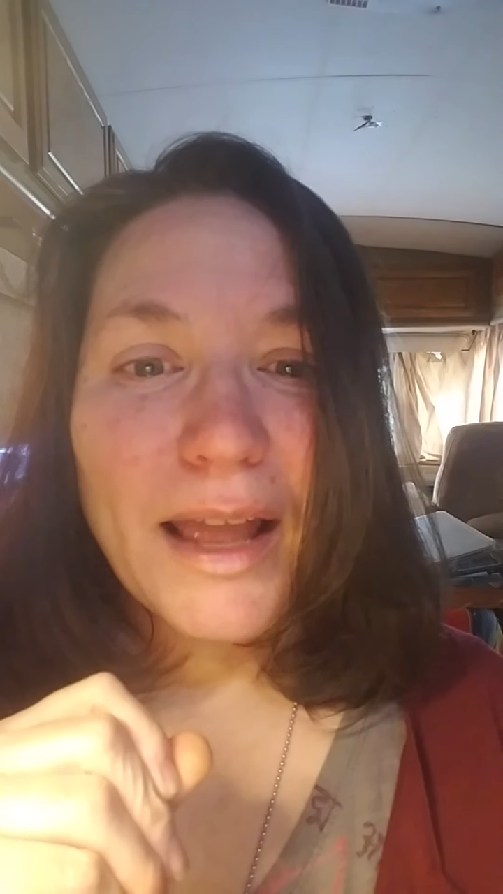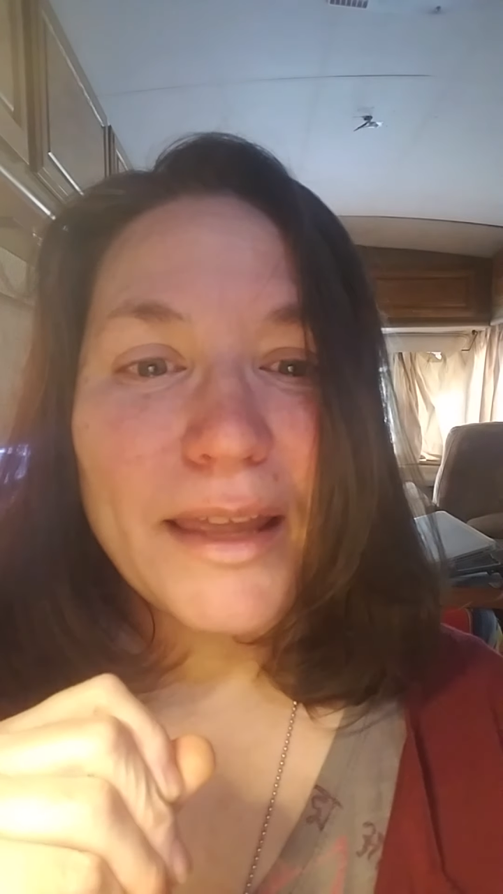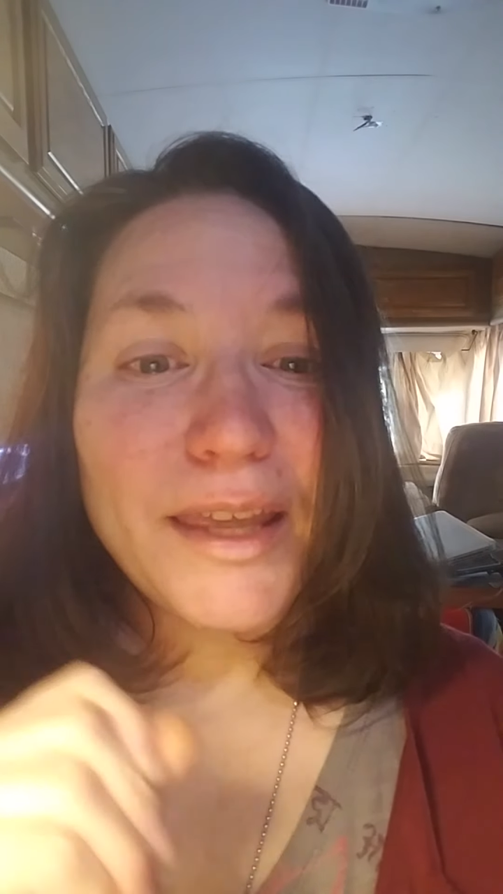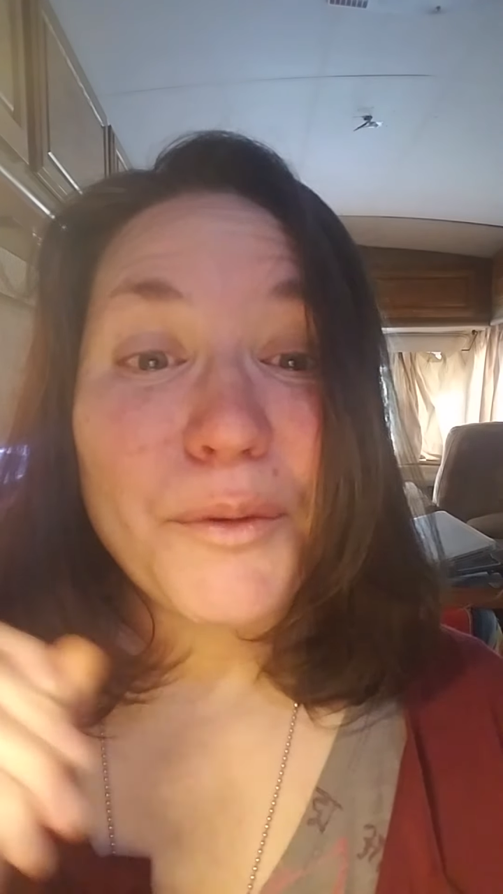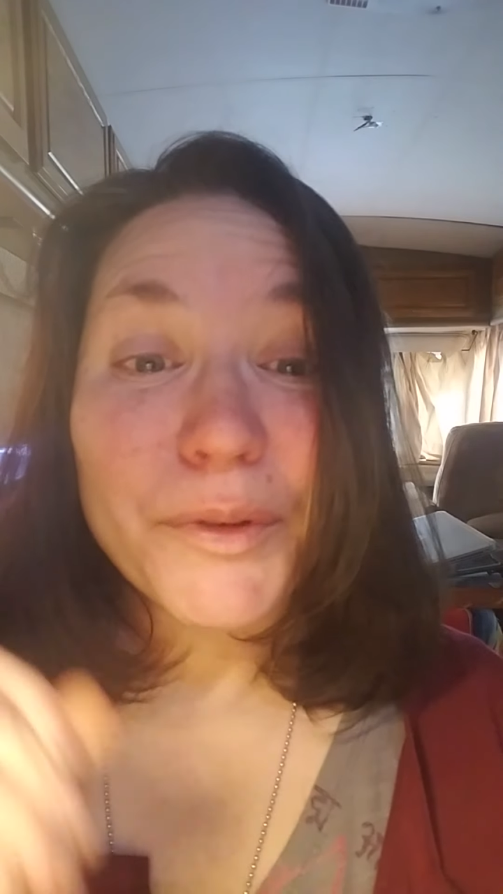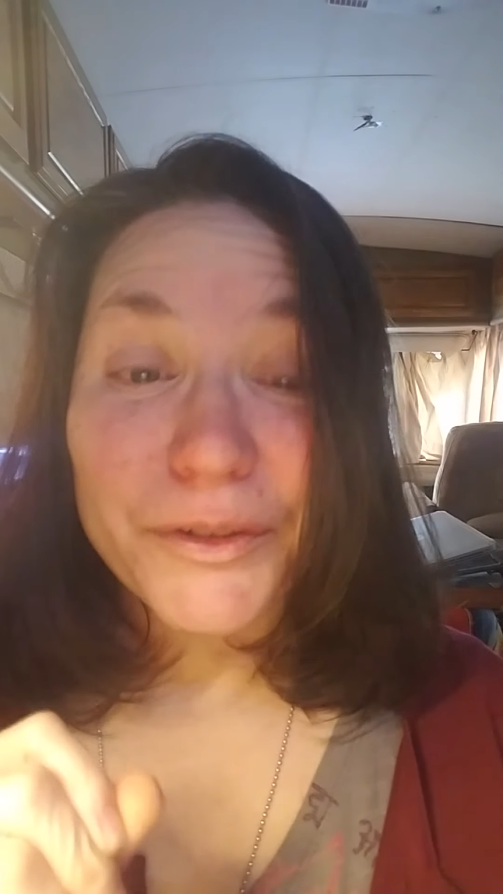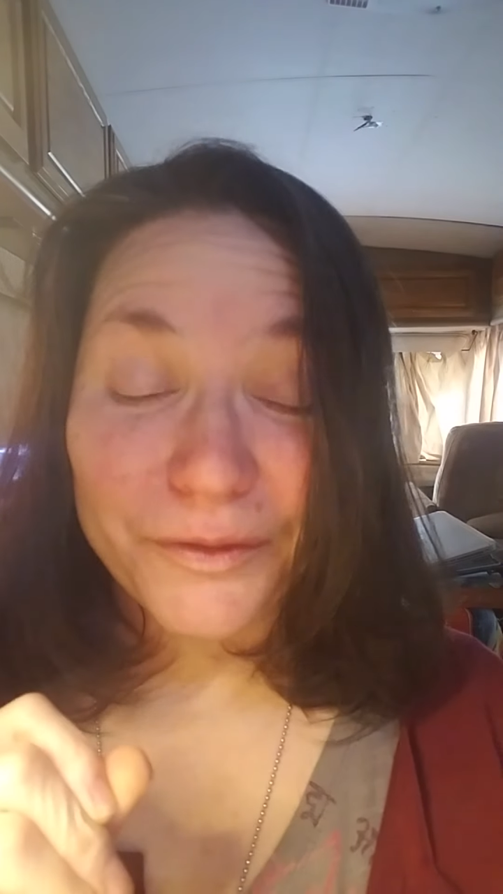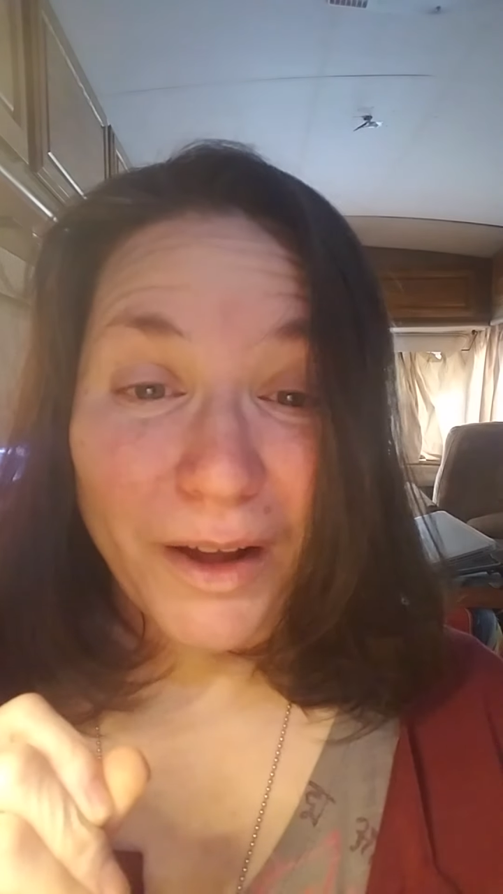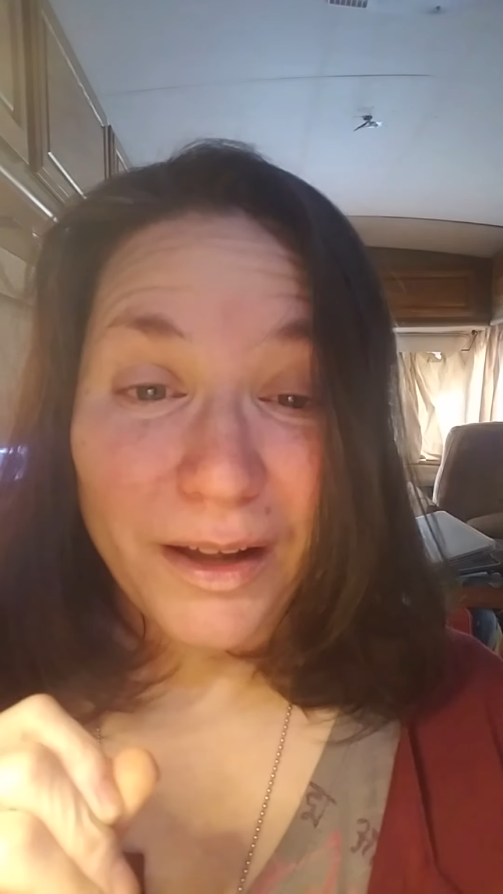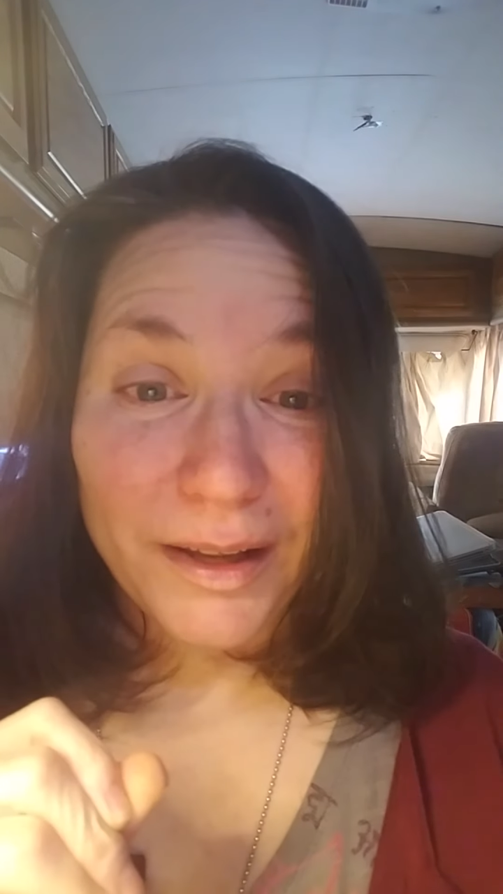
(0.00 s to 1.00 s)
he was
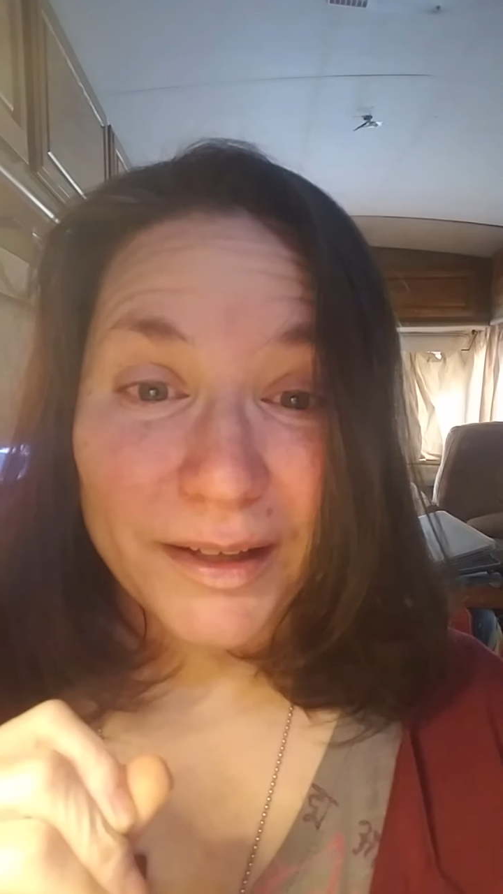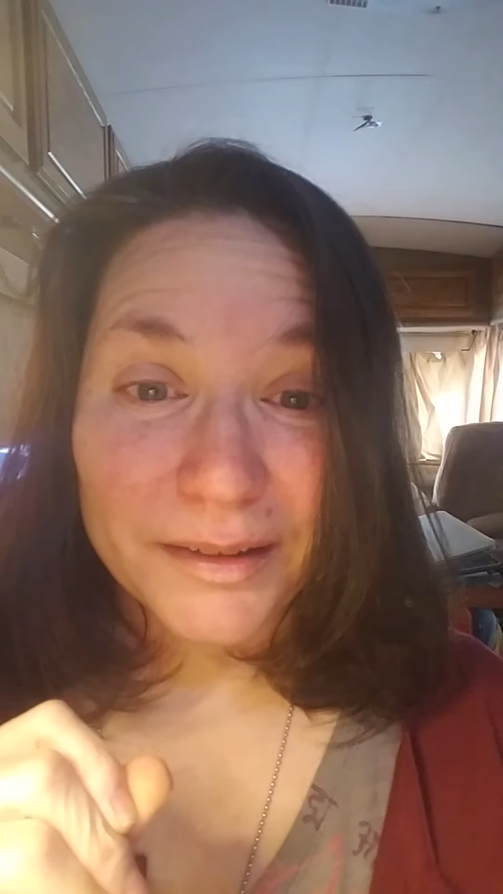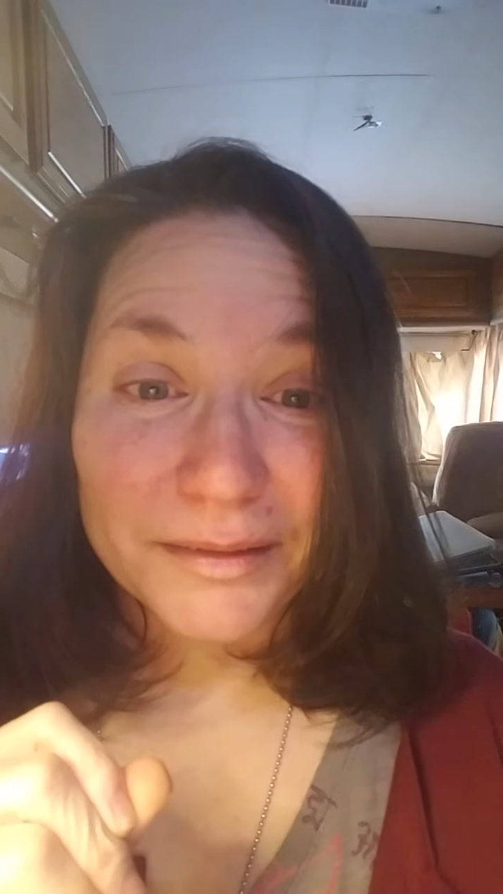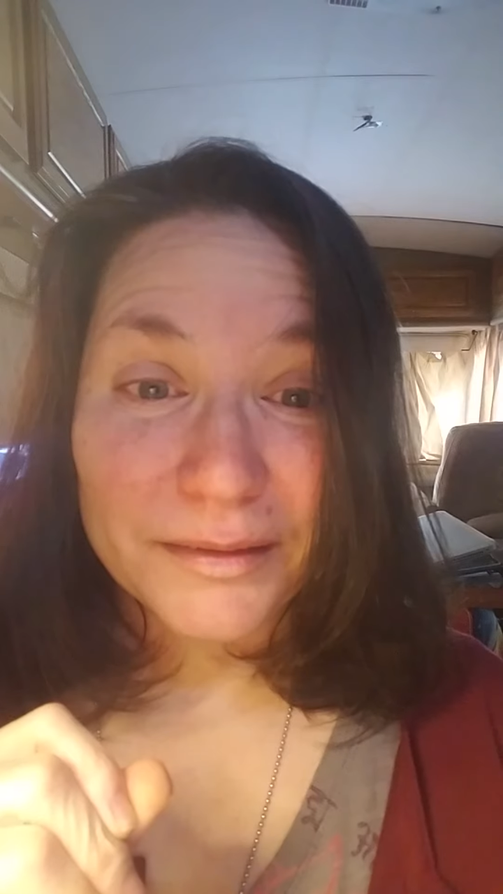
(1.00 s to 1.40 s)
fine